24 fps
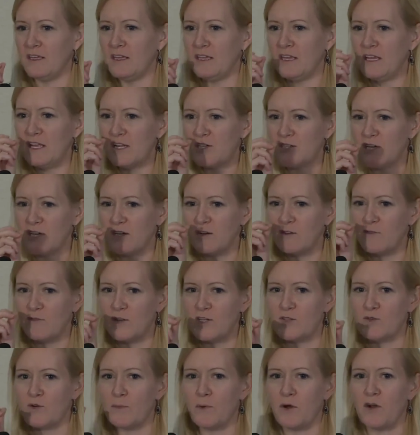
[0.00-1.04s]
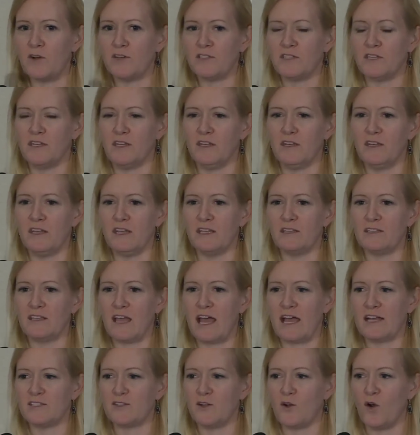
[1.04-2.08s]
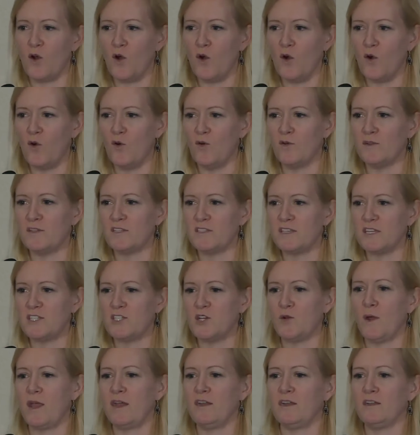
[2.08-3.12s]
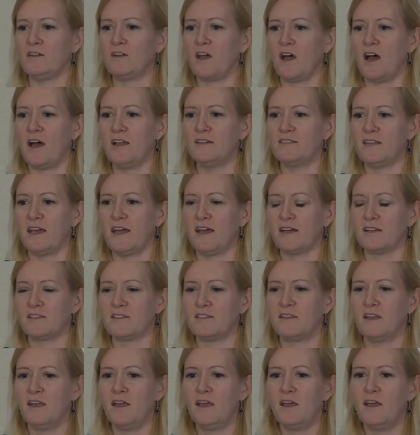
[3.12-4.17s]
Each individual person has their own situated context,